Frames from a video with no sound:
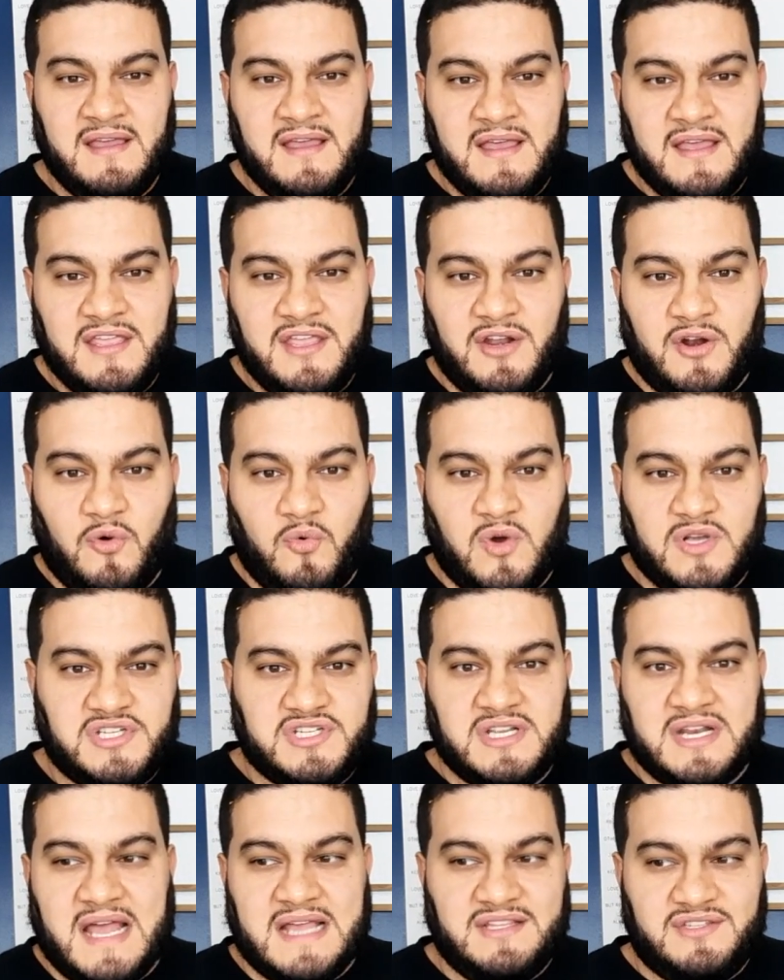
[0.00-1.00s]
You know, what should
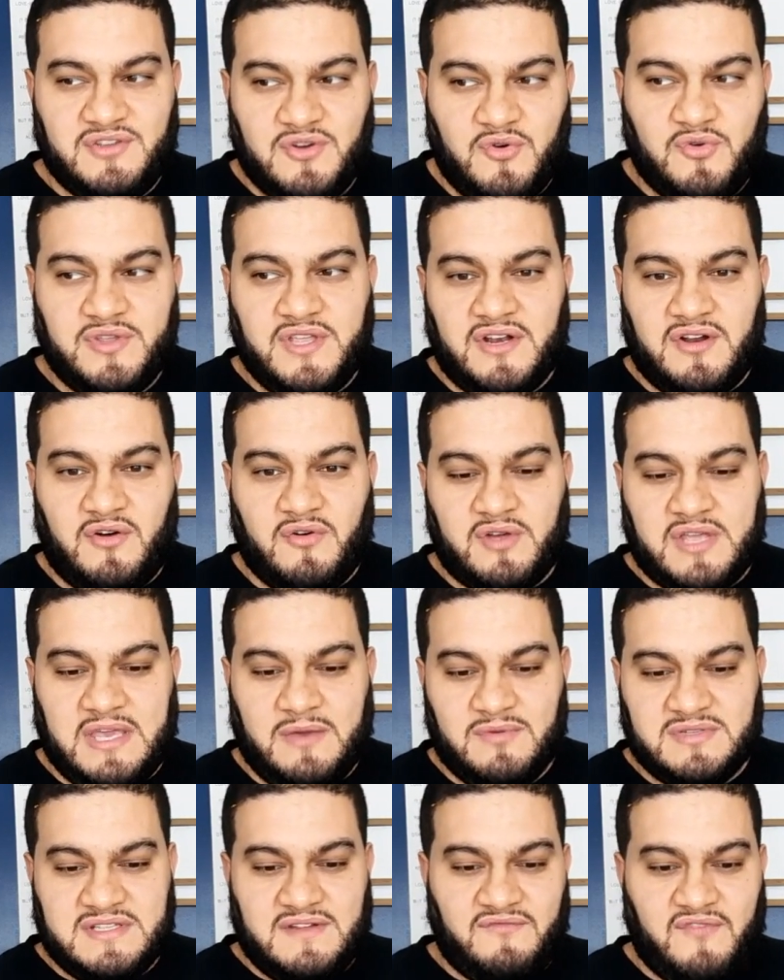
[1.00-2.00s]
I do? You know, he
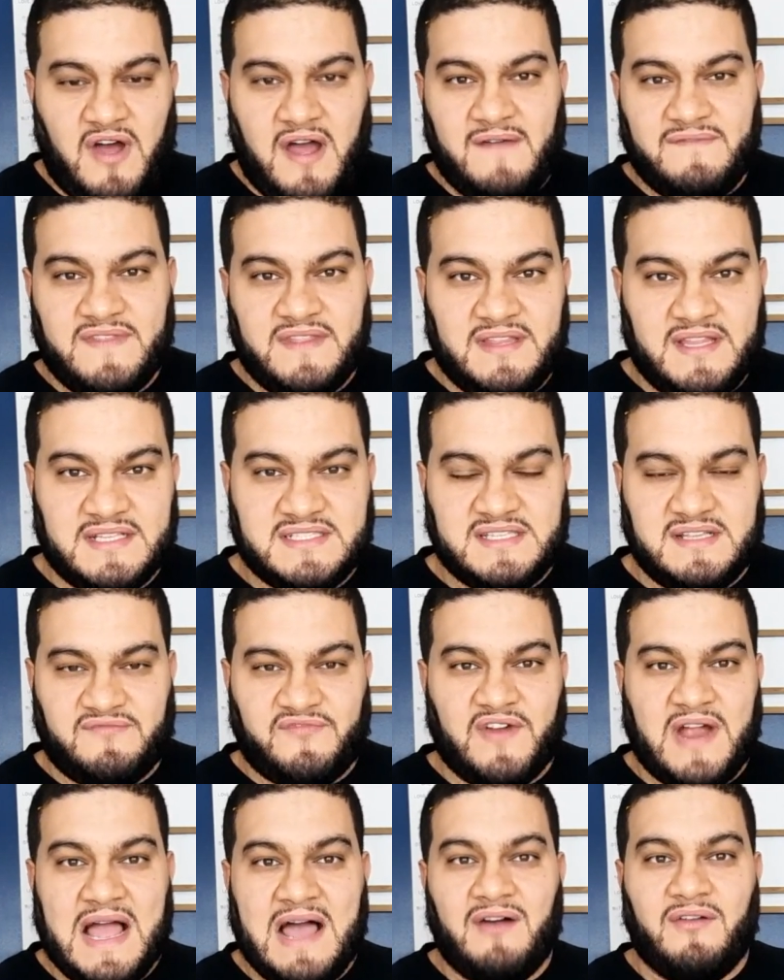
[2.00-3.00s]
was involved in this and for
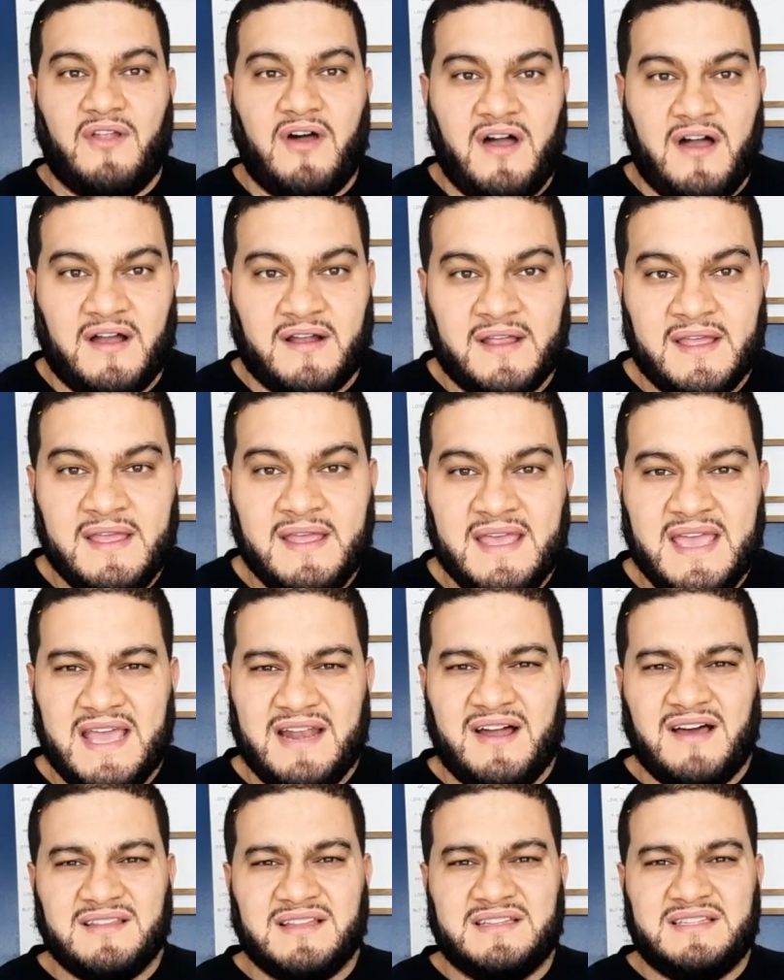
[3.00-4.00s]
how long? And all
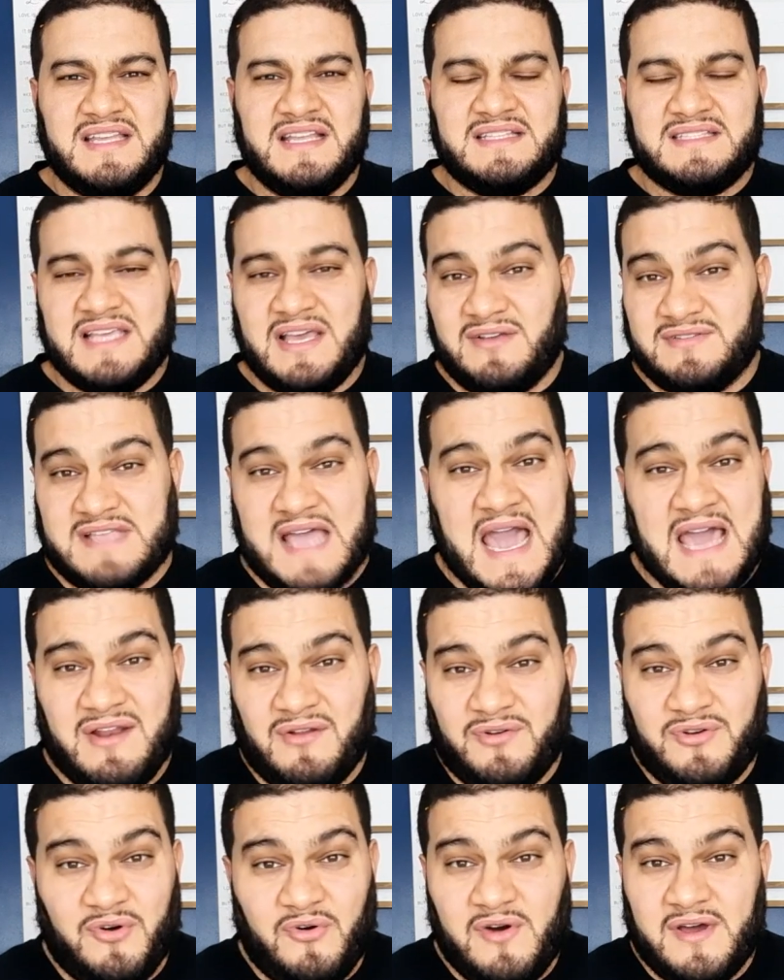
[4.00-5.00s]
the details, I don't
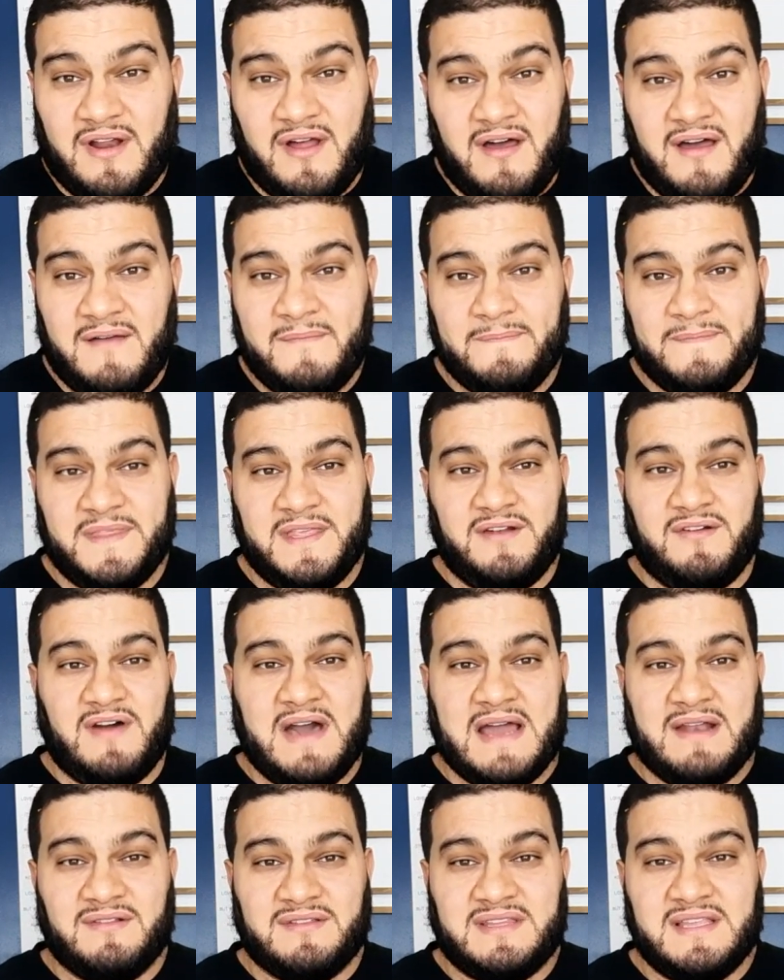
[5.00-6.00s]
know it all. You know, I
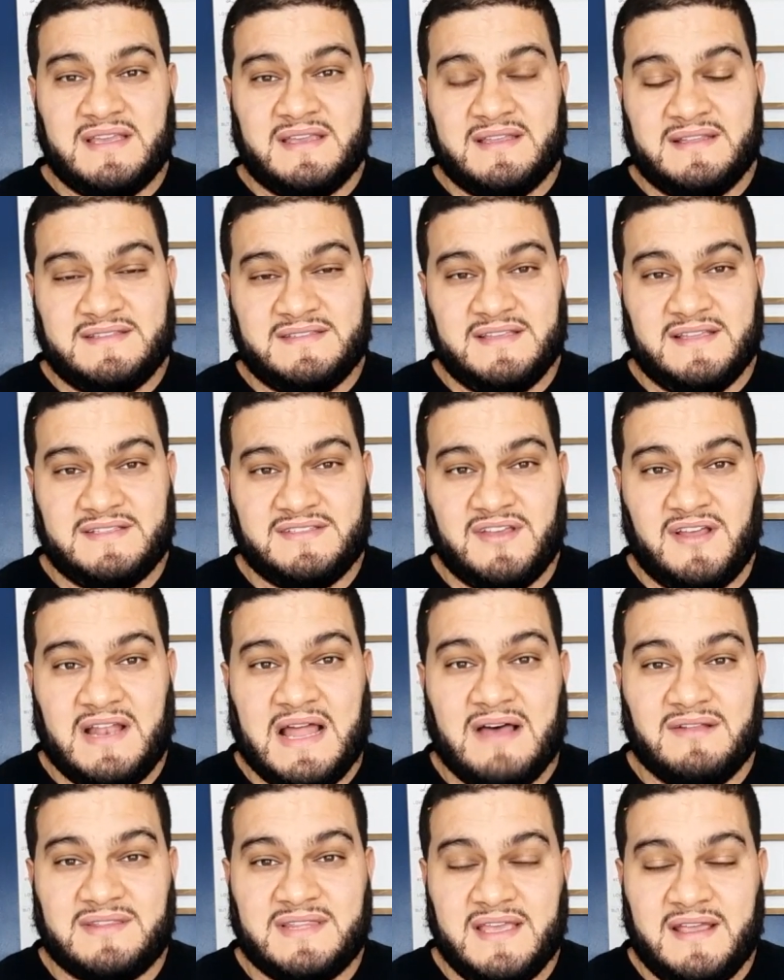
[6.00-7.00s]
don't think it's it's all
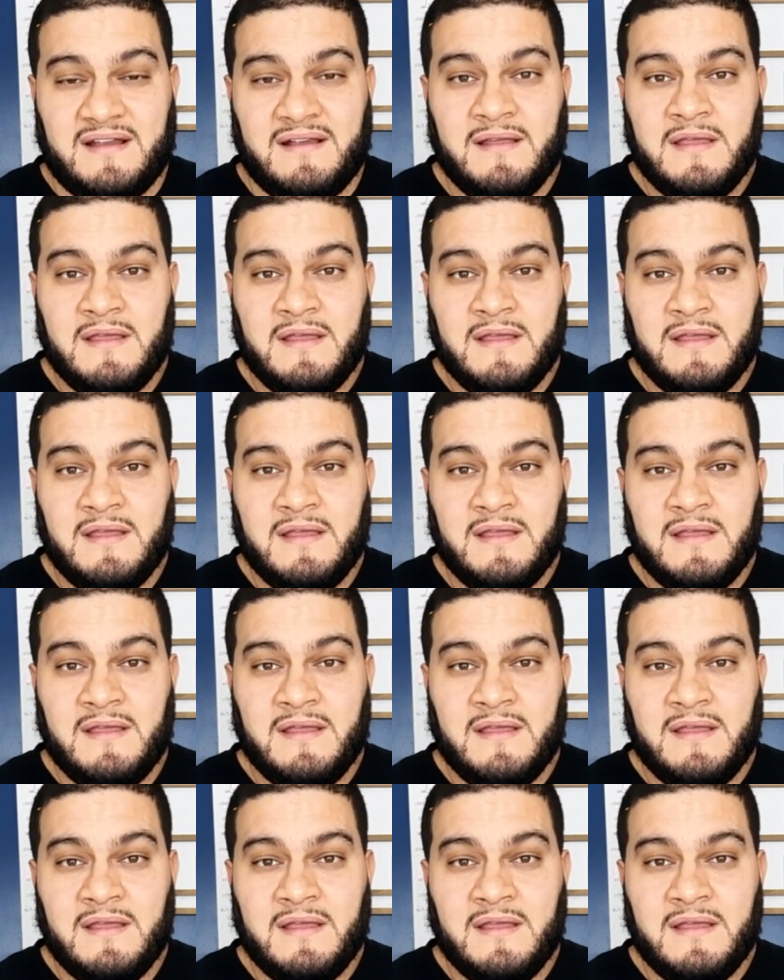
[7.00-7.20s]
out there.